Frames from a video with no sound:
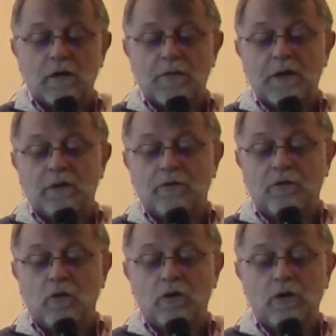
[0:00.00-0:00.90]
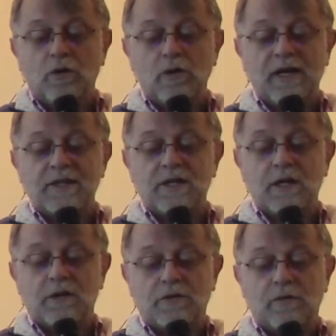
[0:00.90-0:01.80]
about the four who has
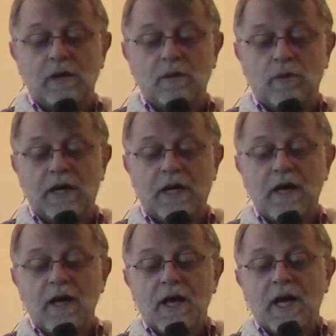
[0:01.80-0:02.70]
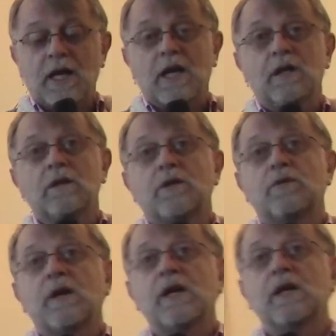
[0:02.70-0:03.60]
a three wing. And again, the
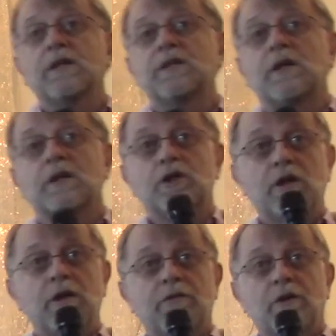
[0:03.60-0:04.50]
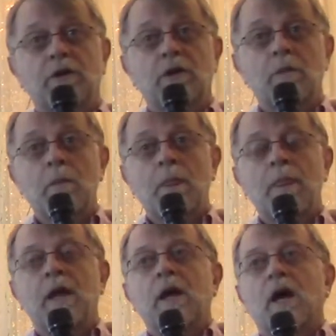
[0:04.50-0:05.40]
three is the achiever,
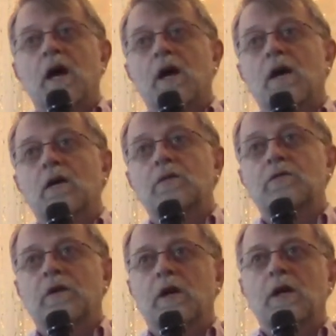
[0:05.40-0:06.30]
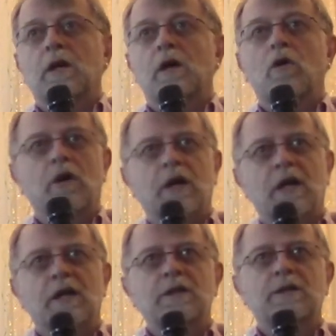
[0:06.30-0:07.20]
uh, very
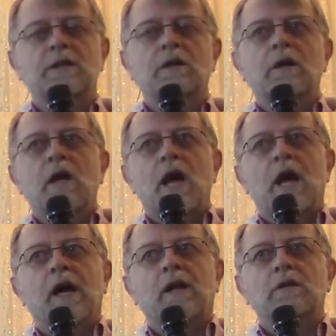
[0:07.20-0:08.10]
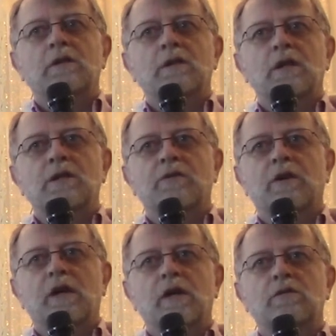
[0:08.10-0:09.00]
organized, and is
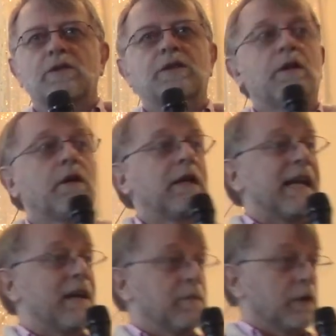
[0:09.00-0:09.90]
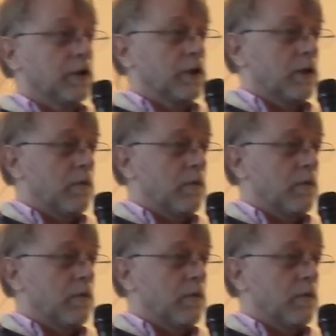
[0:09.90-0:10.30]
very interested in image.